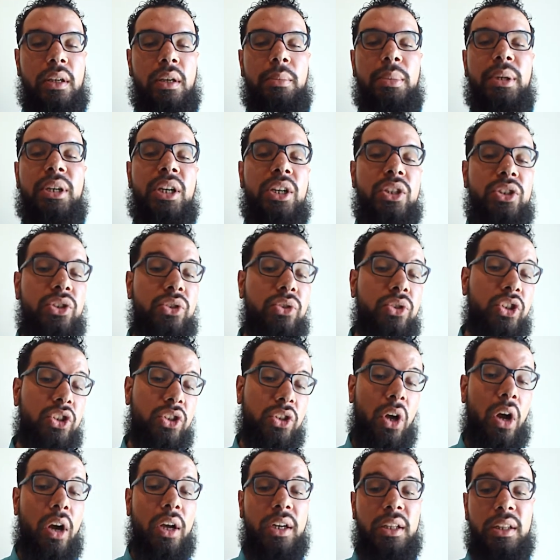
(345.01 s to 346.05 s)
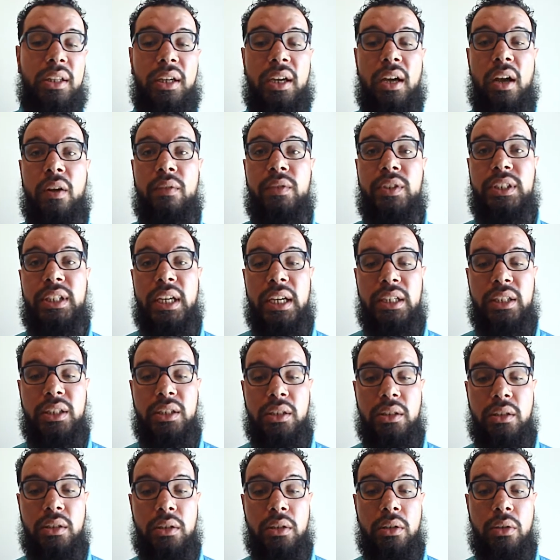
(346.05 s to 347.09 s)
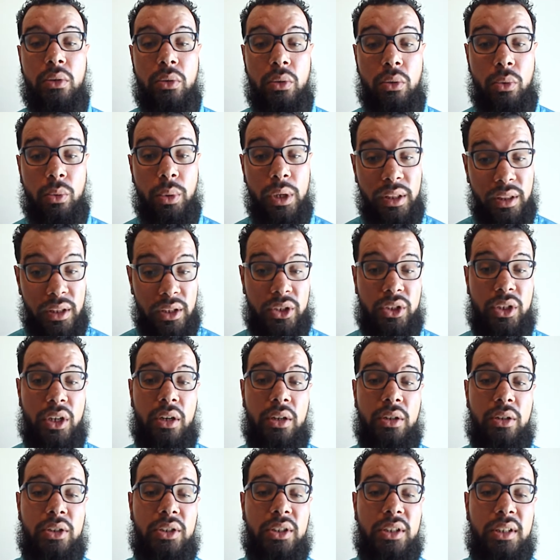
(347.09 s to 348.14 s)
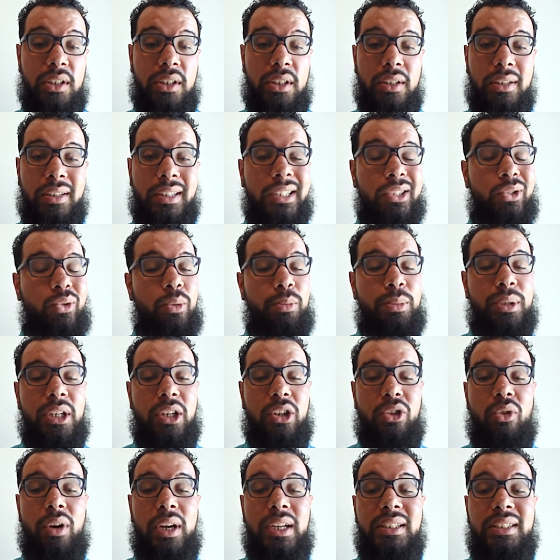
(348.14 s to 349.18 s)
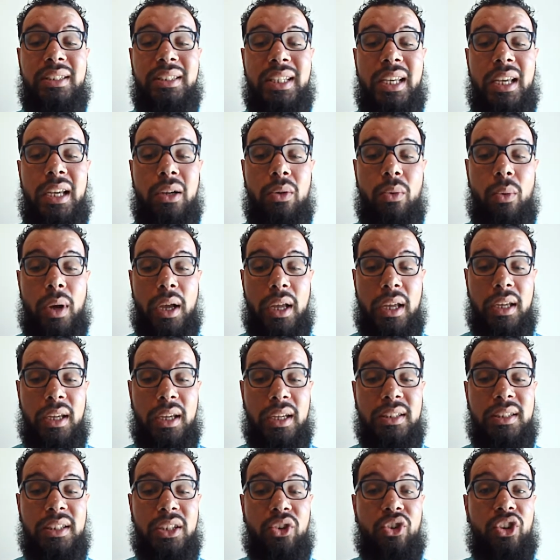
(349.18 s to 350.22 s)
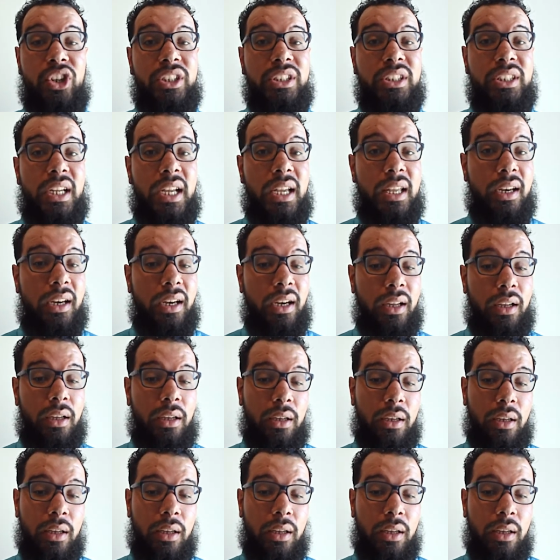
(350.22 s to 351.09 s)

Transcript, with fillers: Because you started the conversation with the church, this would be a great segue into Christianity